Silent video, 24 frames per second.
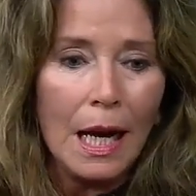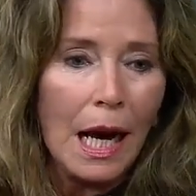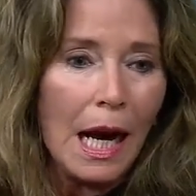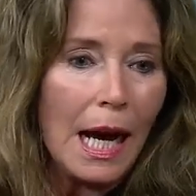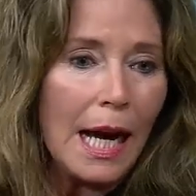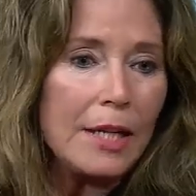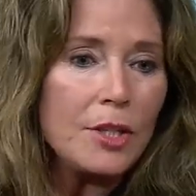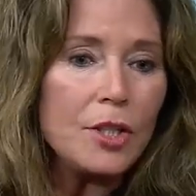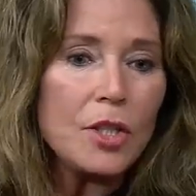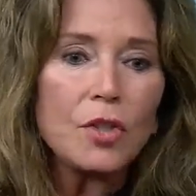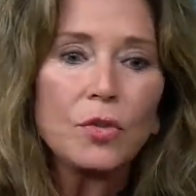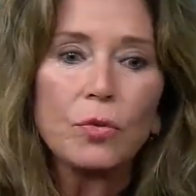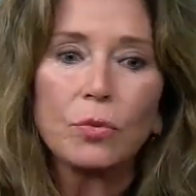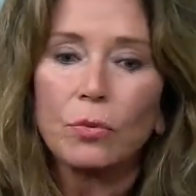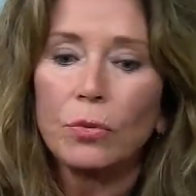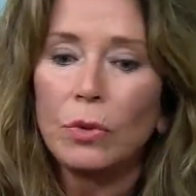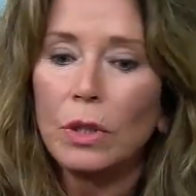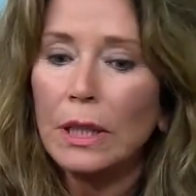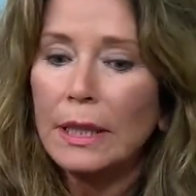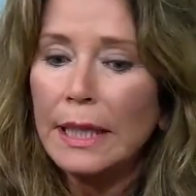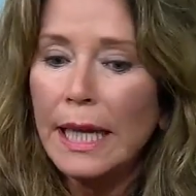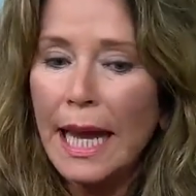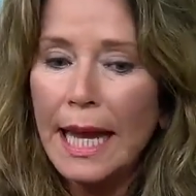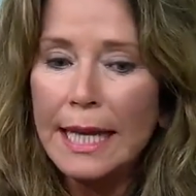I just
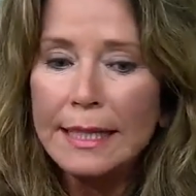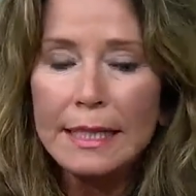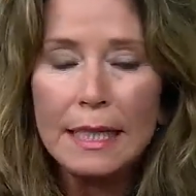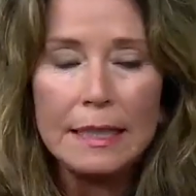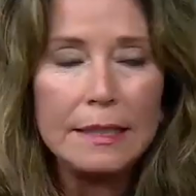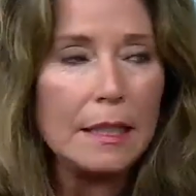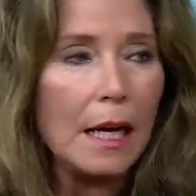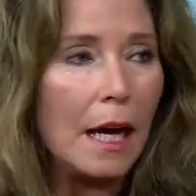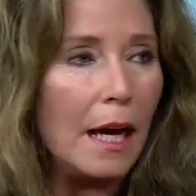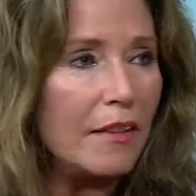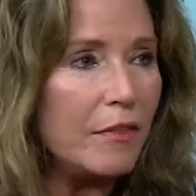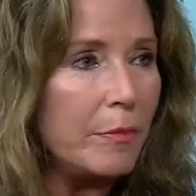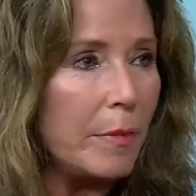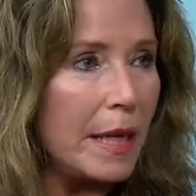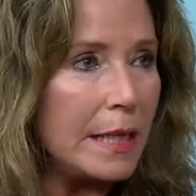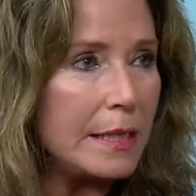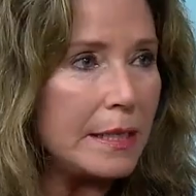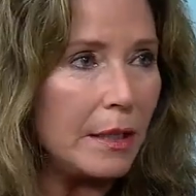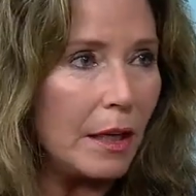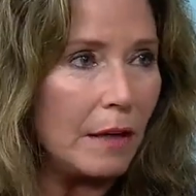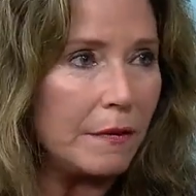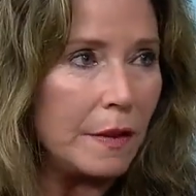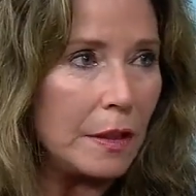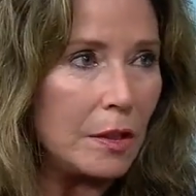really had to dive
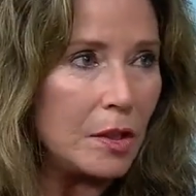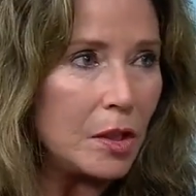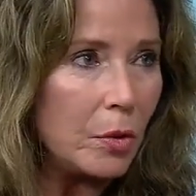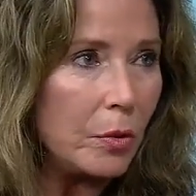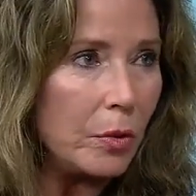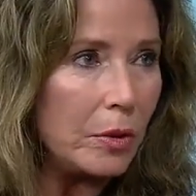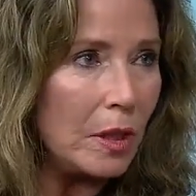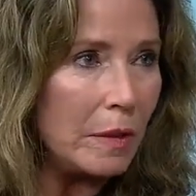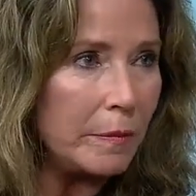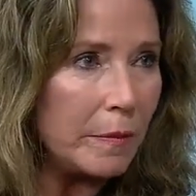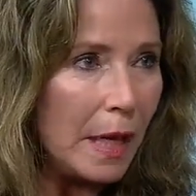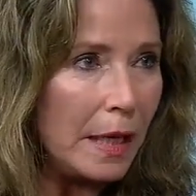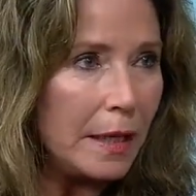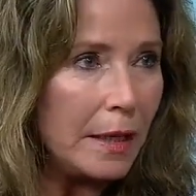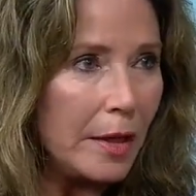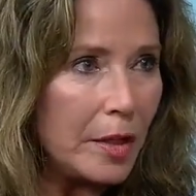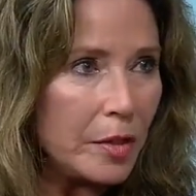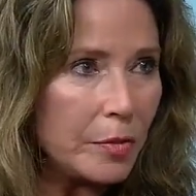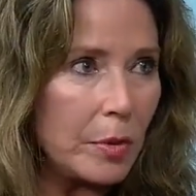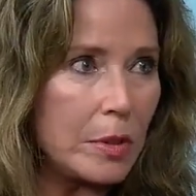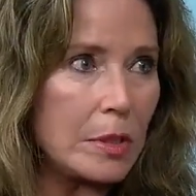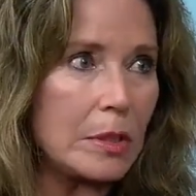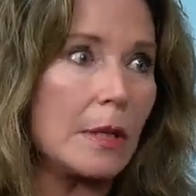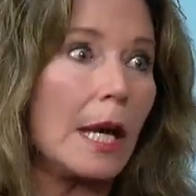myself into it. And my
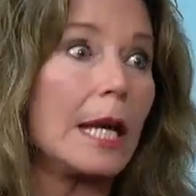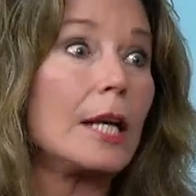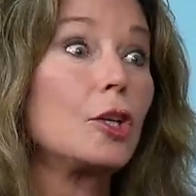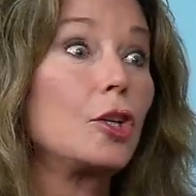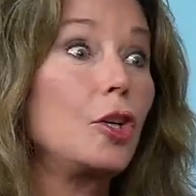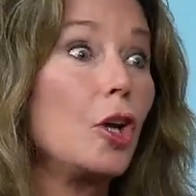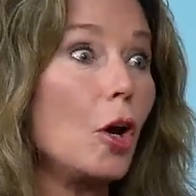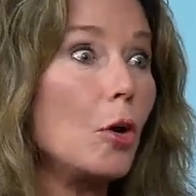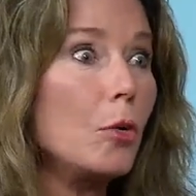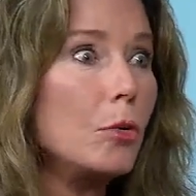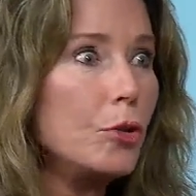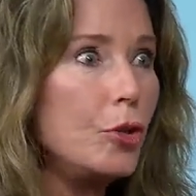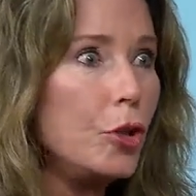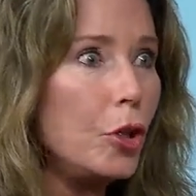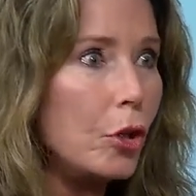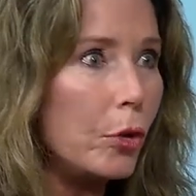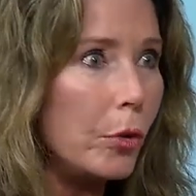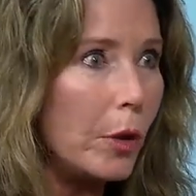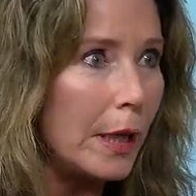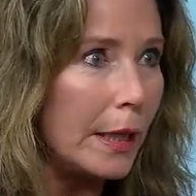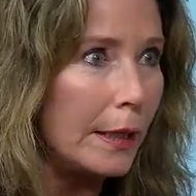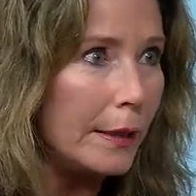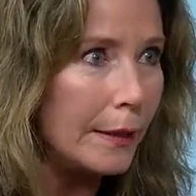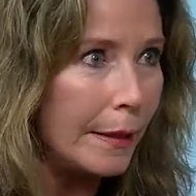husband's like, go
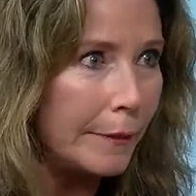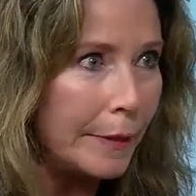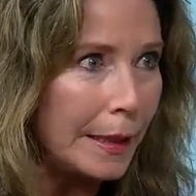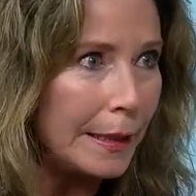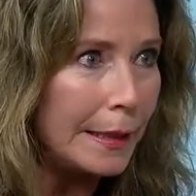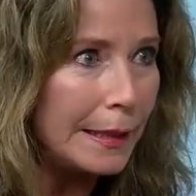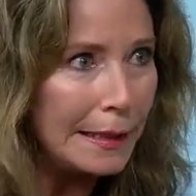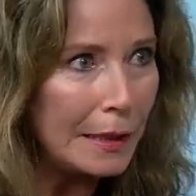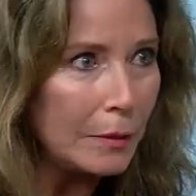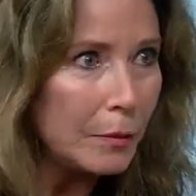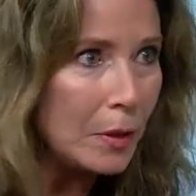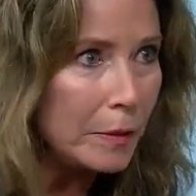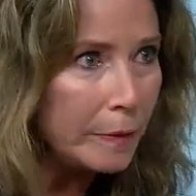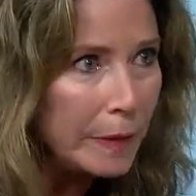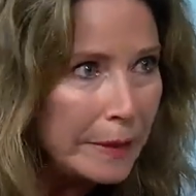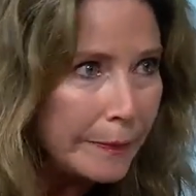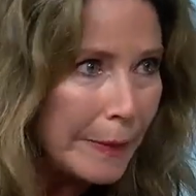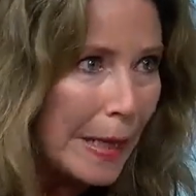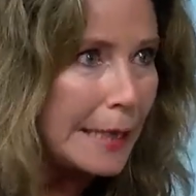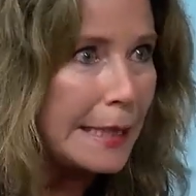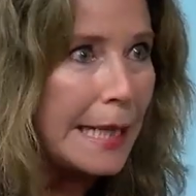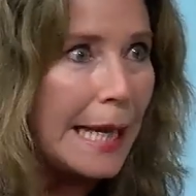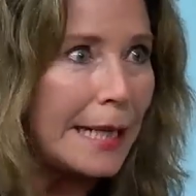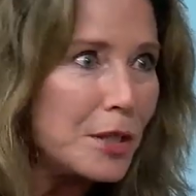do it. Yeah. I mean, he didn't want to be
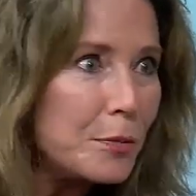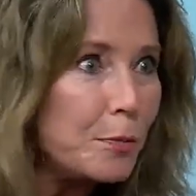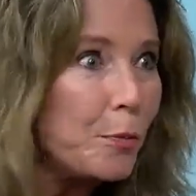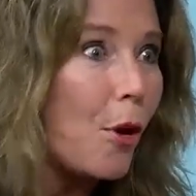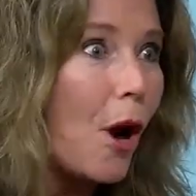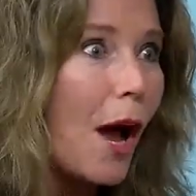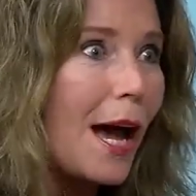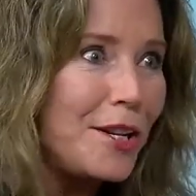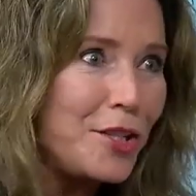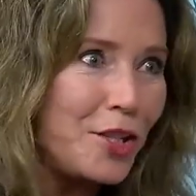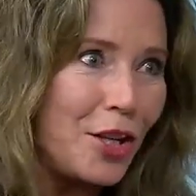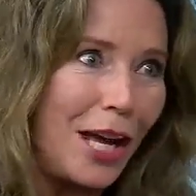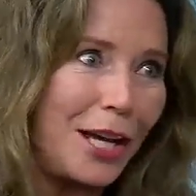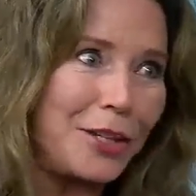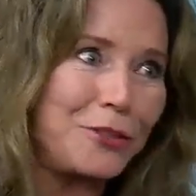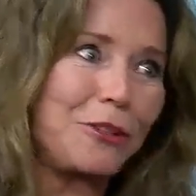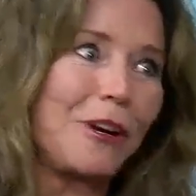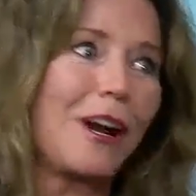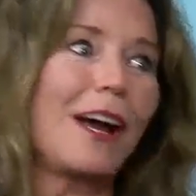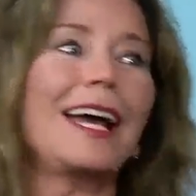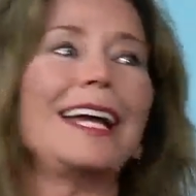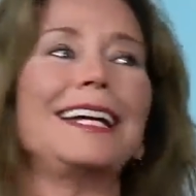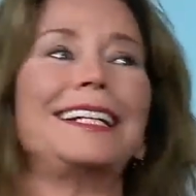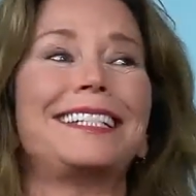my next project, yeah.
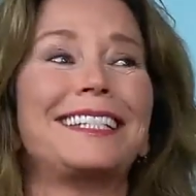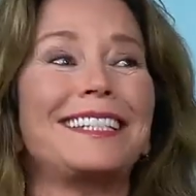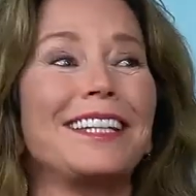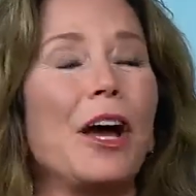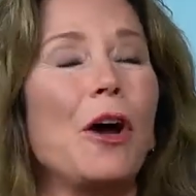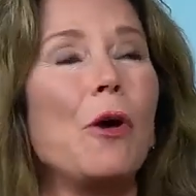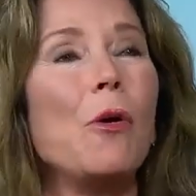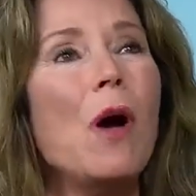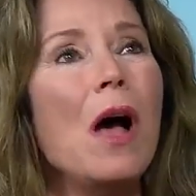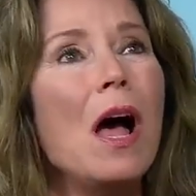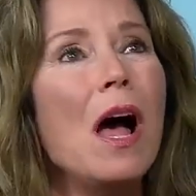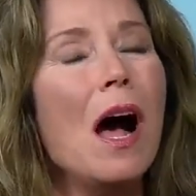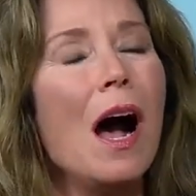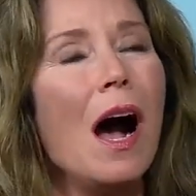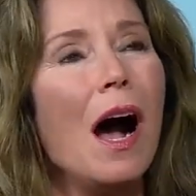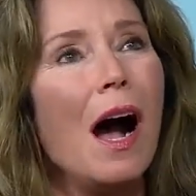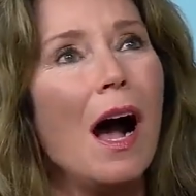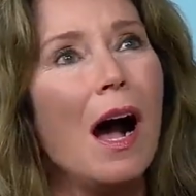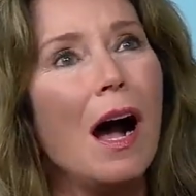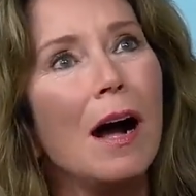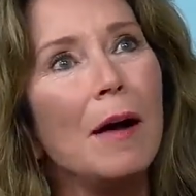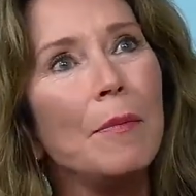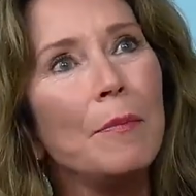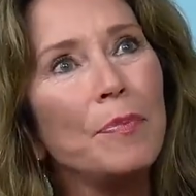right? So,
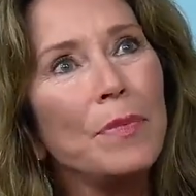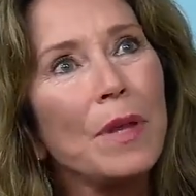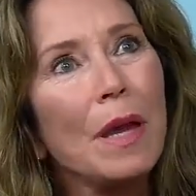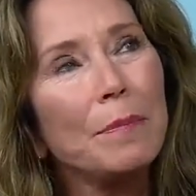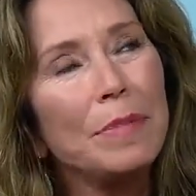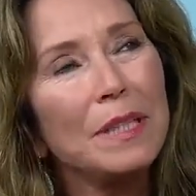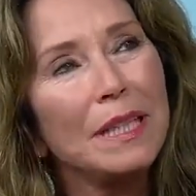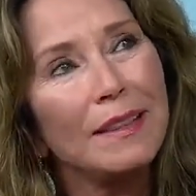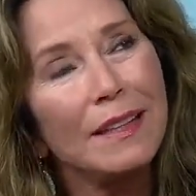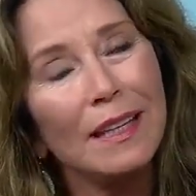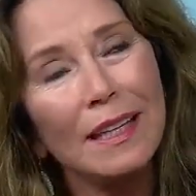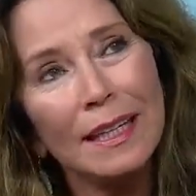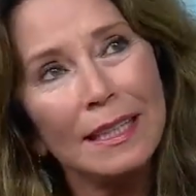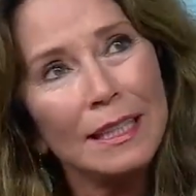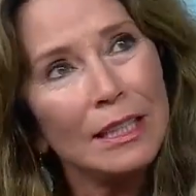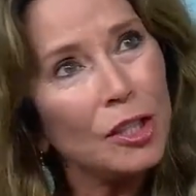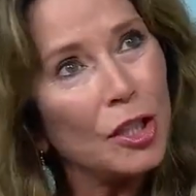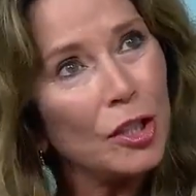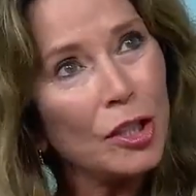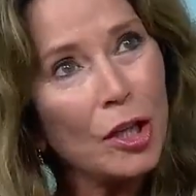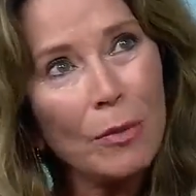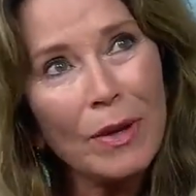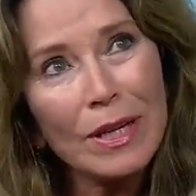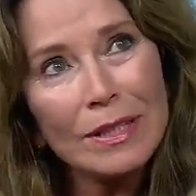um, but then,
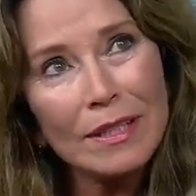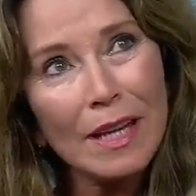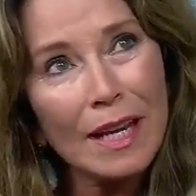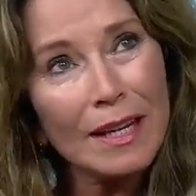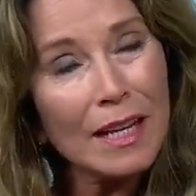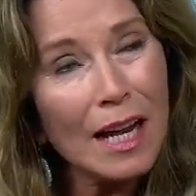you know, as I